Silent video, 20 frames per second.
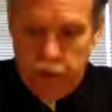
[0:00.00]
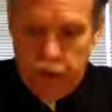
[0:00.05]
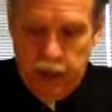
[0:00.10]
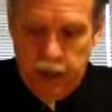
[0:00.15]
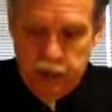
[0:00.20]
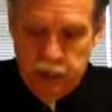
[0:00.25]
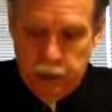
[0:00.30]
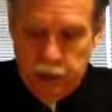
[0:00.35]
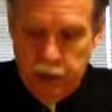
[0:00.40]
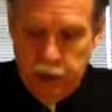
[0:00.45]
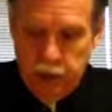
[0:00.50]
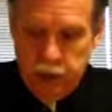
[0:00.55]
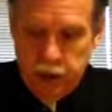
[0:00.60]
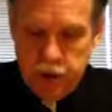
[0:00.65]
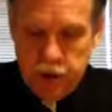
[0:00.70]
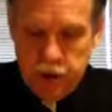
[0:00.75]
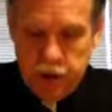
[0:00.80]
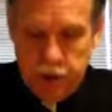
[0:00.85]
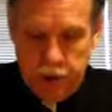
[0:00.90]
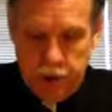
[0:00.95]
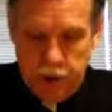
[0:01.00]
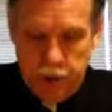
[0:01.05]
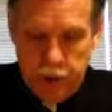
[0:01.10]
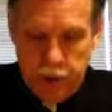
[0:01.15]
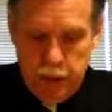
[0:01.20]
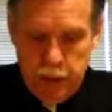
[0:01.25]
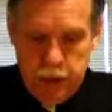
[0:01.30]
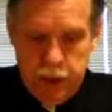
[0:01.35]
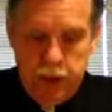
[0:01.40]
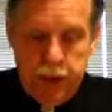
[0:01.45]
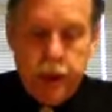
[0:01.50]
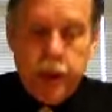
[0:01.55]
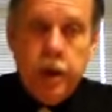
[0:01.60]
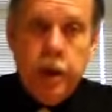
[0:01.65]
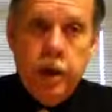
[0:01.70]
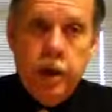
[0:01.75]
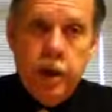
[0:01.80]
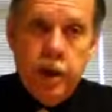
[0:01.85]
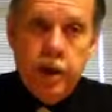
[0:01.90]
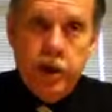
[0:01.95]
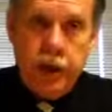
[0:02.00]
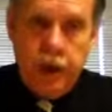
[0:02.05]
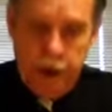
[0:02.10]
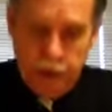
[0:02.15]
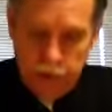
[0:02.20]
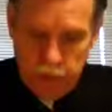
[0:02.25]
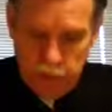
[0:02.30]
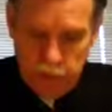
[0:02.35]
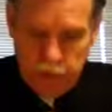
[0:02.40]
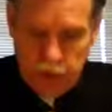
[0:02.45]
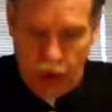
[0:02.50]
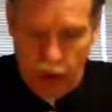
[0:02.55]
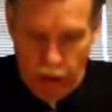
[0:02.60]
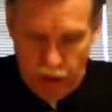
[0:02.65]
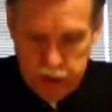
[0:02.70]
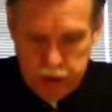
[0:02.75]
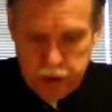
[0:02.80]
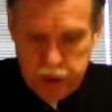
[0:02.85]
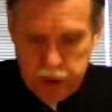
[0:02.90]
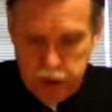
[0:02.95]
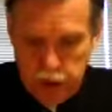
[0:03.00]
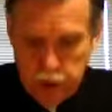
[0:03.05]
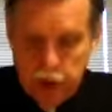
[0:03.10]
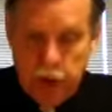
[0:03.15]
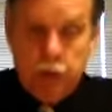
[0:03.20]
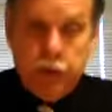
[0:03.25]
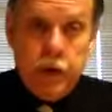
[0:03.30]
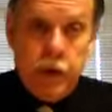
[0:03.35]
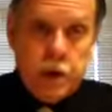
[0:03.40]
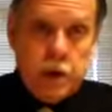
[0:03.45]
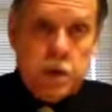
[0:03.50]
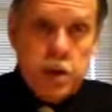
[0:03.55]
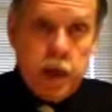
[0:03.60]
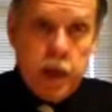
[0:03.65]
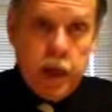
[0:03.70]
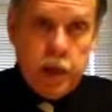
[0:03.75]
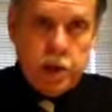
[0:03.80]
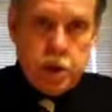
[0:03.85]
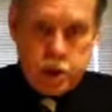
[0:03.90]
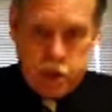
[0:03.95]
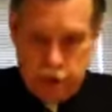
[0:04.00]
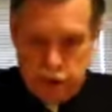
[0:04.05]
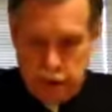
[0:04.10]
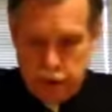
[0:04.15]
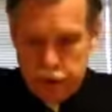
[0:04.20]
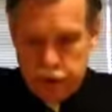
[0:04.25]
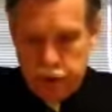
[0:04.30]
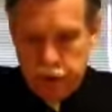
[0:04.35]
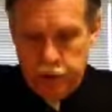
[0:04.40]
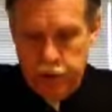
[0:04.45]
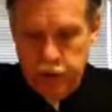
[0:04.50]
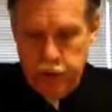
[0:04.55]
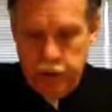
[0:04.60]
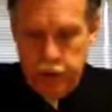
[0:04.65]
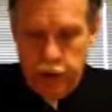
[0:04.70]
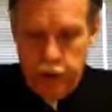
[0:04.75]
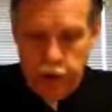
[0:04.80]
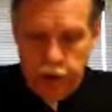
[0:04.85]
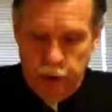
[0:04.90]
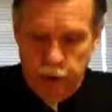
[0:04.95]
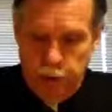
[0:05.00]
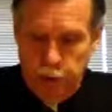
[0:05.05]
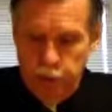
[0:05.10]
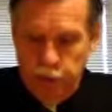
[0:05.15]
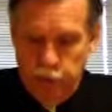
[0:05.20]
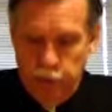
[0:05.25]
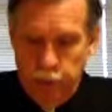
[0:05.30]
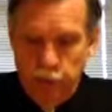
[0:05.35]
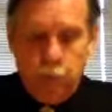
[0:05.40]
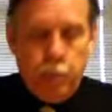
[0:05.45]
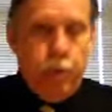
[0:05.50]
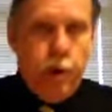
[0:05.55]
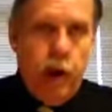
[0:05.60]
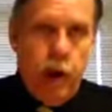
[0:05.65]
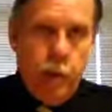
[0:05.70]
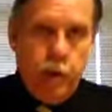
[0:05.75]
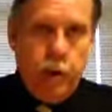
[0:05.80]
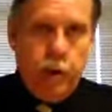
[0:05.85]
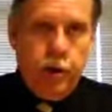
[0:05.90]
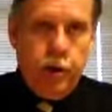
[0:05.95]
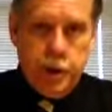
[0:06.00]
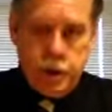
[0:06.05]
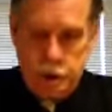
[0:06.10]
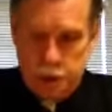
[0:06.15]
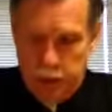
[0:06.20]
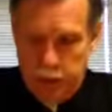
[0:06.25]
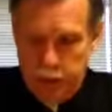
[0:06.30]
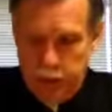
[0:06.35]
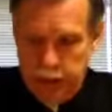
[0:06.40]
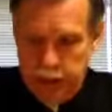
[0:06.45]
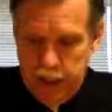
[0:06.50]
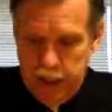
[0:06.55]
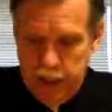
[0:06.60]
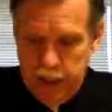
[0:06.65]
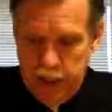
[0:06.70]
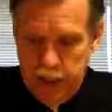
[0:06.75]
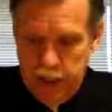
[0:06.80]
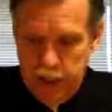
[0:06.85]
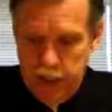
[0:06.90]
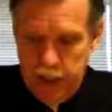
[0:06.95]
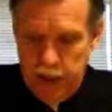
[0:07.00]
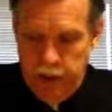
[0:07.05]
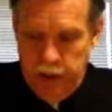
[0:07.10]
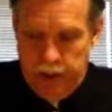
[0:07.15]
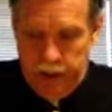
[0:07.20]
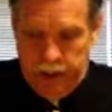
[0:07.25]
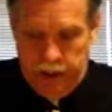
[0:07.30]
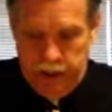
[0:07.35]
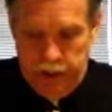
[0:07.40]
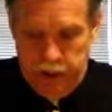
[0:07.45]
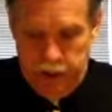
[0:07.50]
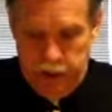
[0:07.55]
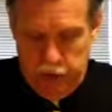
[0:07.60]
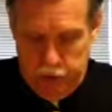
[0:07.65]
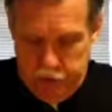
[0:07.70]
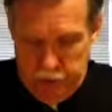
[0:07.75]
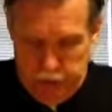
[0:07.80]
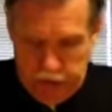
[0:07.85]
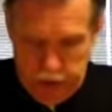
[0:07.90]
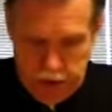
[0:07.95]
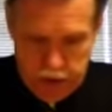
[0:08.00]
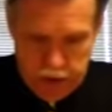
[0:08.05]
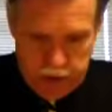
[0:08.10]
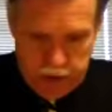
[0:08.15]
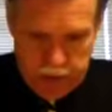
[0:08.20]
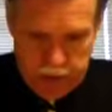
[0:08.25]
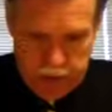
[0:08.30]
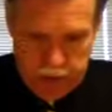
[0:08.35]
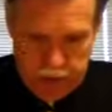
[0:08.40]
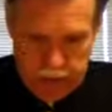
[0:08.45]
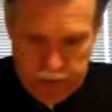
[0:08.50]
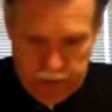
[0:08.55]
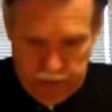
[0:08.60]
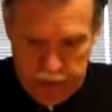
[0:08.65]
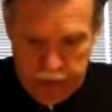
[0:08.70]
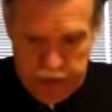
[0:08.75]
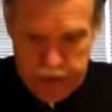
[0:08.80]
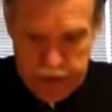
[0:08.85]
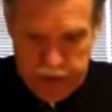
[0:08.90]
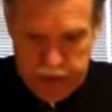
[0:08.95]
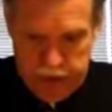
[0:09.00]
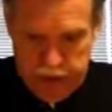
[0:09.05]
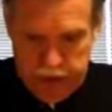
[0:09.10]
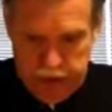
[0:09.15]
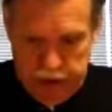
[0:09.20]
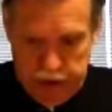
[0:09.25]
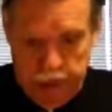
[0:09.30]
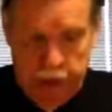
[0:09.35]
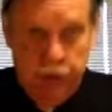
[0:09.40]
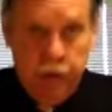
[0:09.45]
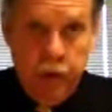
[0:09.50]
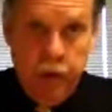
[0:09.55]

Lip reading: aspirations of LBJ, Daniel also convinced the legislature to move the primaries to May and change the convention system